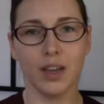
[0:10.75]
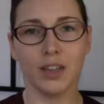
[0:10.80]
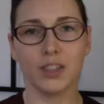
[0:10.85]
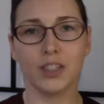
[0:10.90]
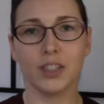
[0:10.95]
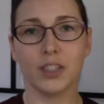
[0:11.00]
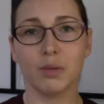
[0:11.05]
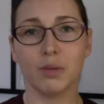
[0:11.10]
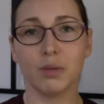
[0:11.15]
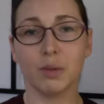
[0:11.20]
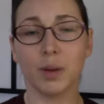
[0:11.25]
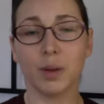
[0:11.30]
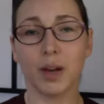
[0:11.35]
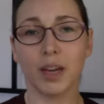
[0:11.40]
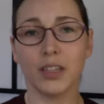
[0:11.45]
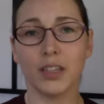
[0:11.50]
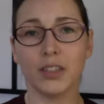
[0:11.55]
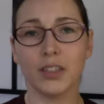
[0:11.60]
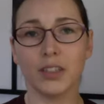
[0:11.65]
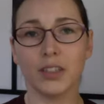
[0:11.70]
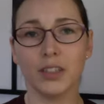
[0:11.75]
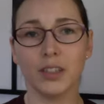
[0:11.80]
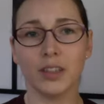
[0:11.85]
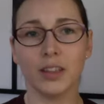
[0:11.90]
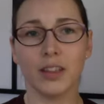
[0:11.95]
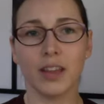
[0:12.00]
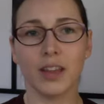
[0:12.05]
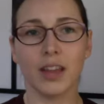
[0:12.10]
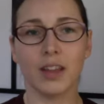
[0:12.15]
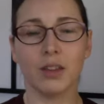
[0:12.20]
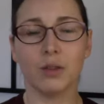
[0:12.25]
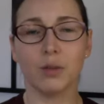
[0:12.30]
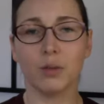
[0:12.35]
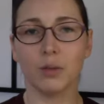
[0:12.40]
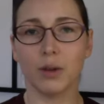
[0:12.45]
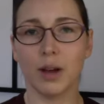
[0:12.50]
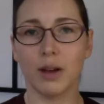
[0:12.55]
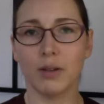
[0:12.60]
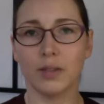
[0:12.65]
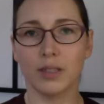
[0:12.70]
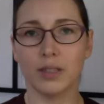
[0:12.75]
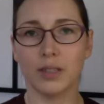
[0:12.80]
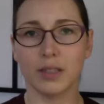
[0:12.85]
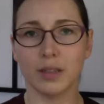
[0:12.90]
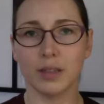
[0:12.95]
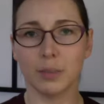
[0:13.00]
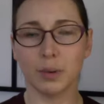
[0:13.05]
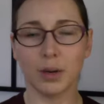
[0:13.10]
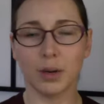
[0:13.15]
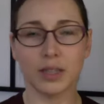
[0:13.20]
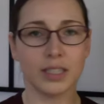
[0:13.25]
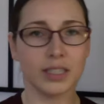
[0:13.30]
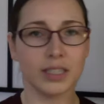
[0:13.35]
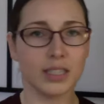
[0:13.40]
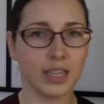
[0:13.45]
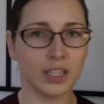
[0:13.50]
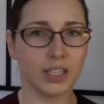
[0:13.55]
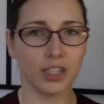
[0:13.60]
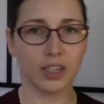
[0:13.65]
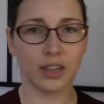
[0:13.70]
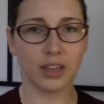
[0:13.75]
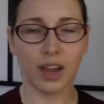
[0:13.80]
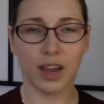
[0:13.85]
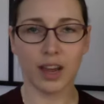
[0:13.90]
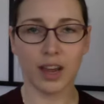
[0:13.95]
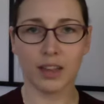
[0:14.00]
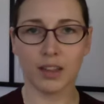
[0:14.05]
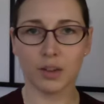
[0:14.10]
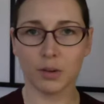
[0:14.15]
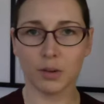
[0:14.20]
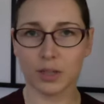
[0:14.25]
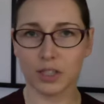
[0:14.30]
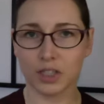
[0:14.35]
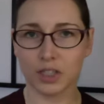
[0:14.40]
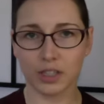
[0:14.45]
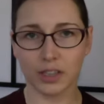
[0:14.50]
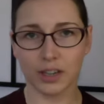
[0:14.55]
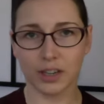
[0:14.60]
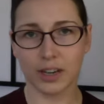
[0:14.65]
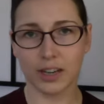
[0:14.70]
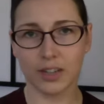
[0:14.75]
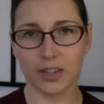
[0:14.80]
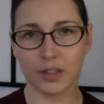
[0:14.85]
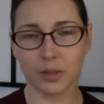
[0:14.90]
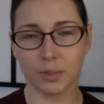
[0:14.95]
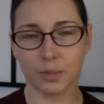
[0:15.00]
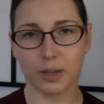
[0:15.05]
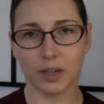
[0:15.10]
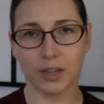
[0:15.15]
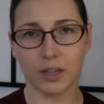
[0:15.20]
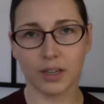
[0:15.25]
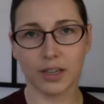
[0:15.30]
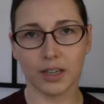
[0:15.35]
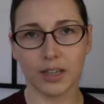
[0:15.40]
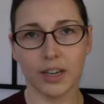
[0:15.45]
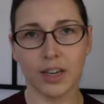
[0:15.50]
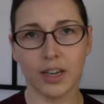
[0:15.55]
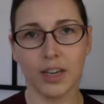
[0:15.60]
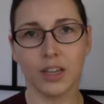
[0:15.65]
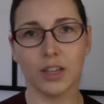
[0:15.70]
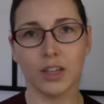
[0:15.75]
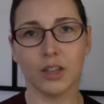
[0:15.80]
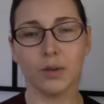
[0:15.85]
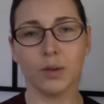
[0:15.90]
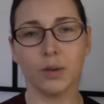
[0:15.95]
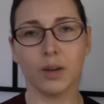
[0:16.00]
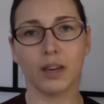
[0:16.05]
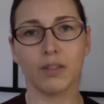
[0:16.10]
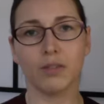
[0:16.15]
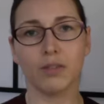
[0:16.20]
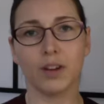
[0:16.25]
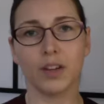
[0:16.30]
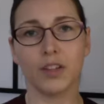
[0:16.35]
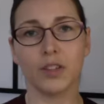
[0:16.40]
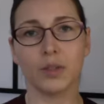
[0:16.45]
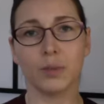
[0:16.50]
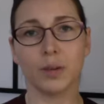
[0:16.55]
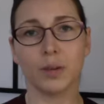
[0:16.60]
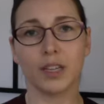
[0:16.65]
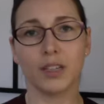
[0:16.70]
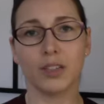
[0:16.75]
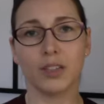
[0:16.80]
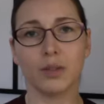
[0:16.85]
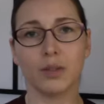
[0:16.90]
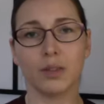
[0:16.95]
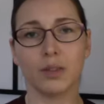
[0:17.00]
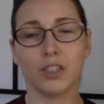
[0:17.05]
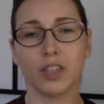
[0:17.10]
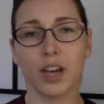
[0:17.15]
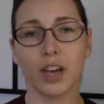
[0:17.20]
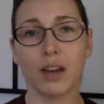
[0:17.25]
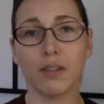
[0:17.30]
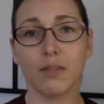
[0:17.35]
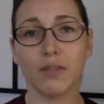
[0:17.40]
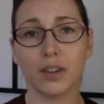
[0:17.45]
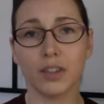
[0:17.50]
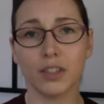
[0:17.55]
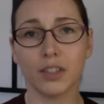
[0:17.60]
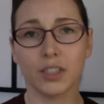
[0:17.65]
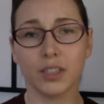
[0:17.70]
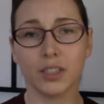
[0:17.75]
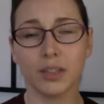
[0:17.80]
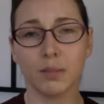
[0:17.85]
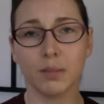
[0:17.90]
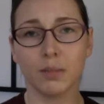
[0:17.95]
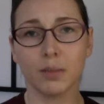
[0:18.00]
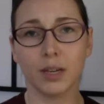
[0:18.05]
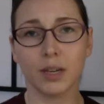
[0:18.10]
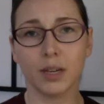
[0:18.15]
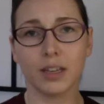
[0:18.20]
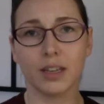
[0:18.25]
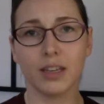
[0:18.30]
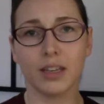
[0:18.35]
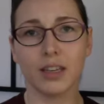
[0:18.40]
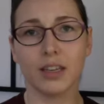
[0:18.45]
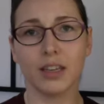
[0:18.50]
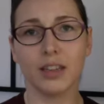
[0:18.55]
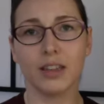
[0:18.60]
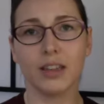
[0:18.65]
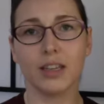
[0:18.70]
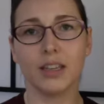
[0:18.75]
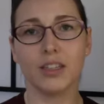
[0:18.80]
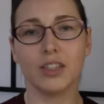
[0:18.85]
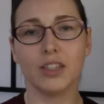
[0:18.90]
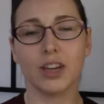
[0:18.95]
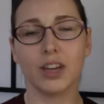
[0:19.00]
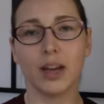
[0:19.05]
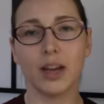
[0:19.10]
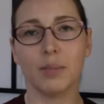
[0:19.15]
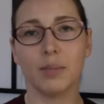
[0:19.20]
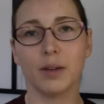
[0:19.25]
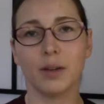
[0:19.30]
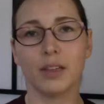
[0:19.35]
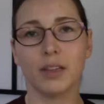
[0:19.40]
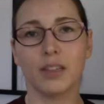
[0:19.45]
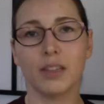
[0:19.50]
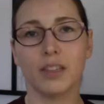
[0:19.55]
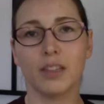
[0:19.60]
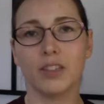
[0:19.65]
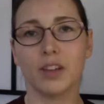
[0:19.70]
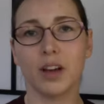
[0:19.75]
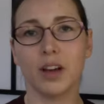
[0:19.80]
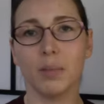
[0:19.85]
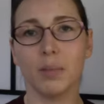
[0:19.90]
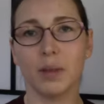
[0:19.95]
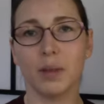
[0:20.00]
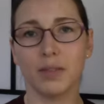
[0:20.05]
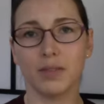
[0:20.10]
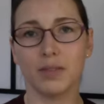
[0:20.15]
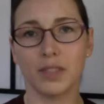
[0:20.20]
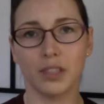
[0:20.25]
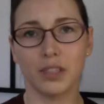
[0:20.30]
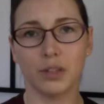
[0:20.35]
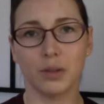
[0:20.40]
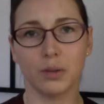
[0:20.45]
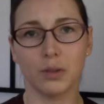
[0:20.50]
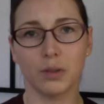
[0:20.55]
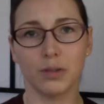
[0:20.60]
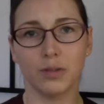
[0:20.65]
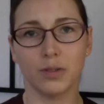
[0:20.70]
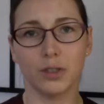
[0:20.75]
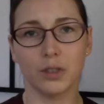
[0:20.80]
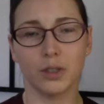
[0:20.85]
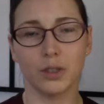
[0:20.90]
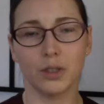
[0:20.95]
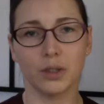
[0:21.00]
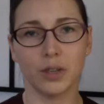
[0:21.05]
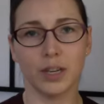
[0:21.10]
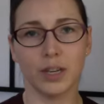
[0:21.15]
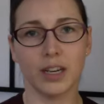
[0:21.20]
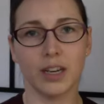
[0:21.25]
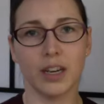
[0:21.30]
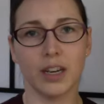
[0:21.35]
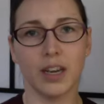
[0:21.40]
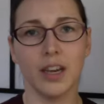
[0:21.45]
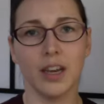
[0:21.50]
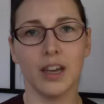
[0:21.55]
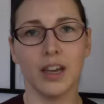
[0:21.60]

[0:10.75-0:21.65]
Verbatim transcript: Just a reminder that throughout the presentation and the question and answer period, you can find your way to the chat function by clicking the chat button in the top left-hand corner of your screen,